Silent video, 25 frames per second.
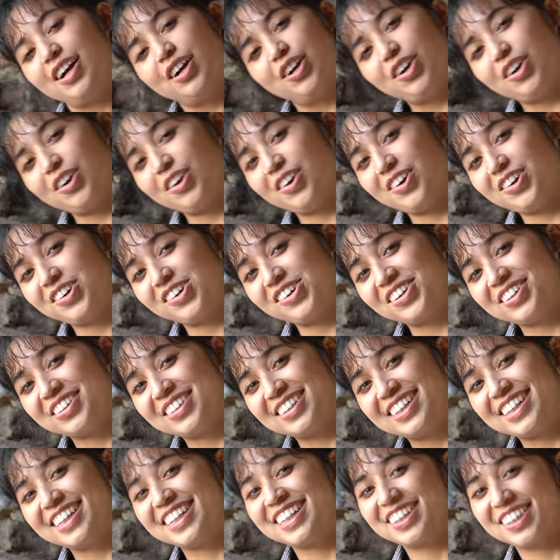Girl,
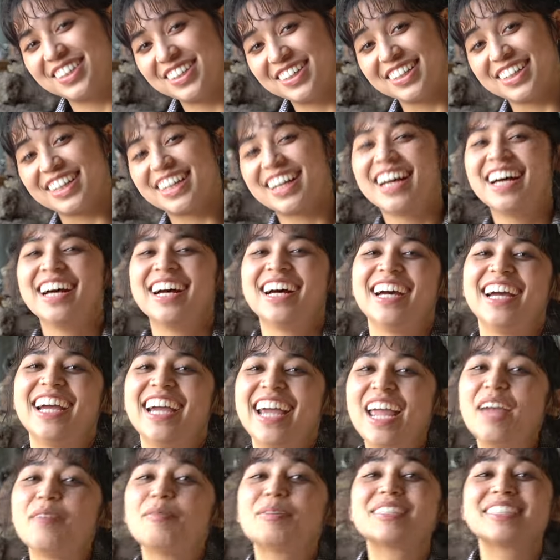look,
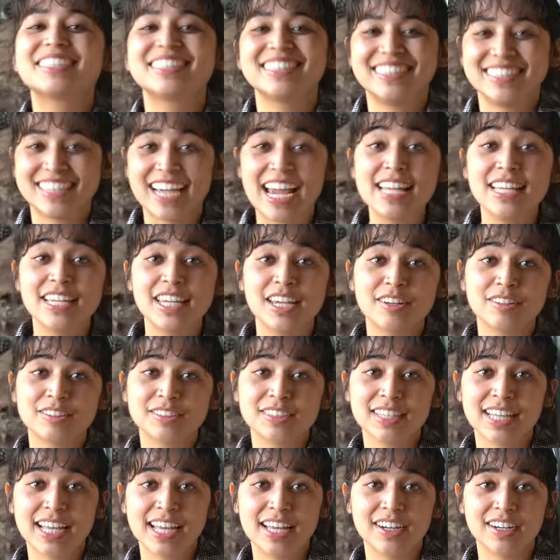it was 10
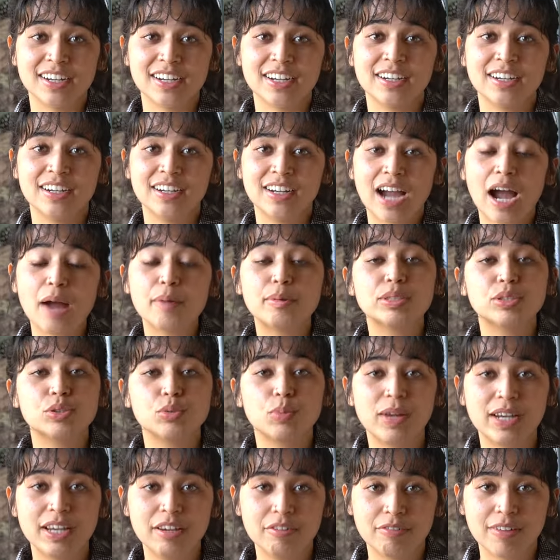years later. I was
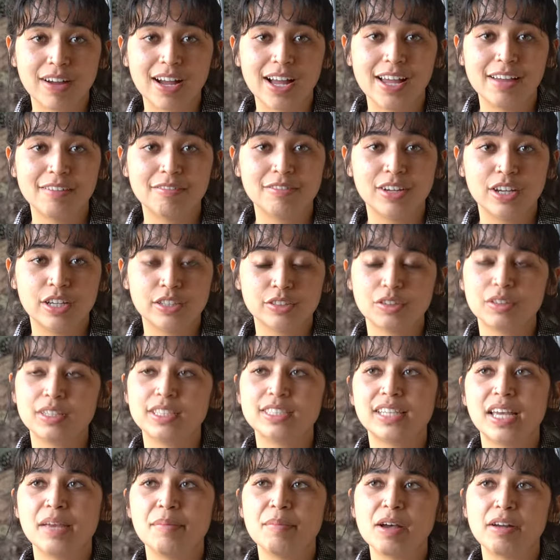25, so
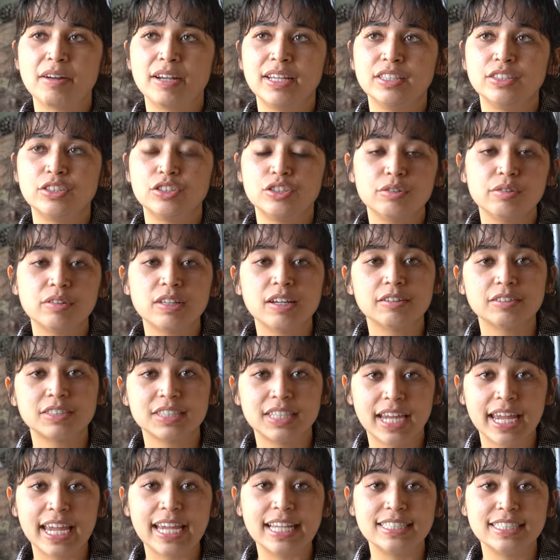this came out in
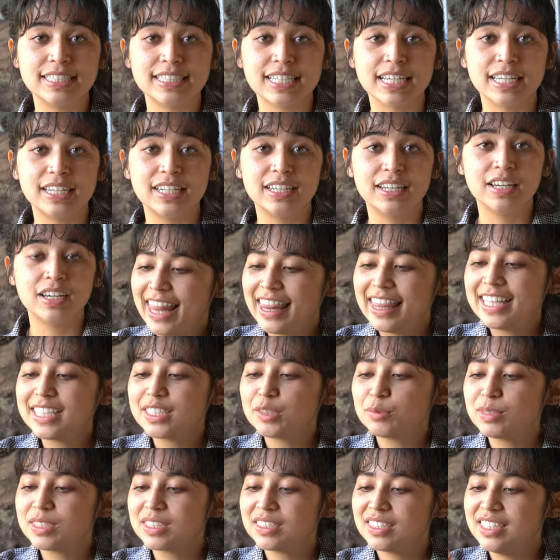2018, and
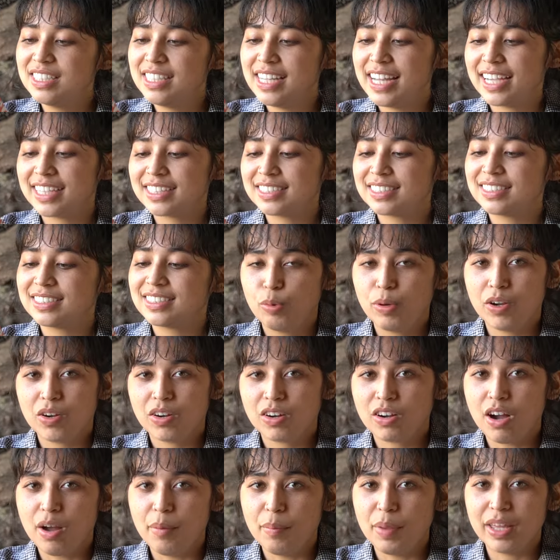this was the next queer
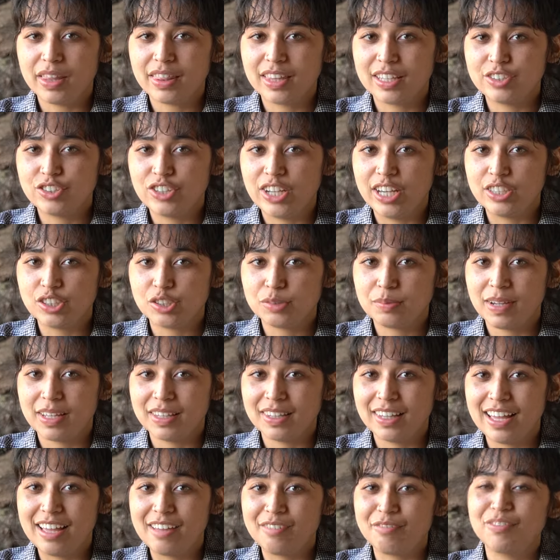comic that changed my
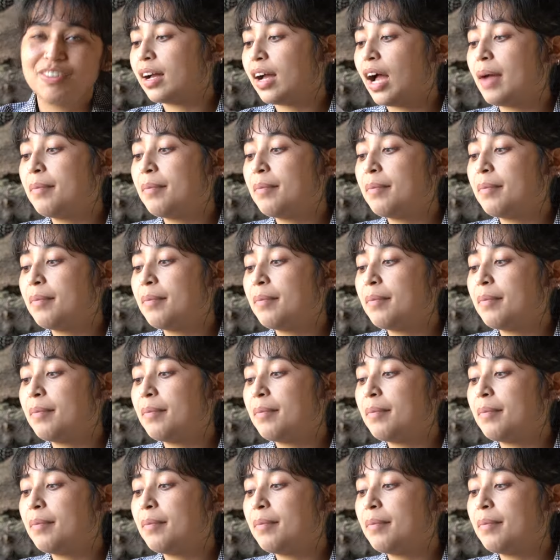life.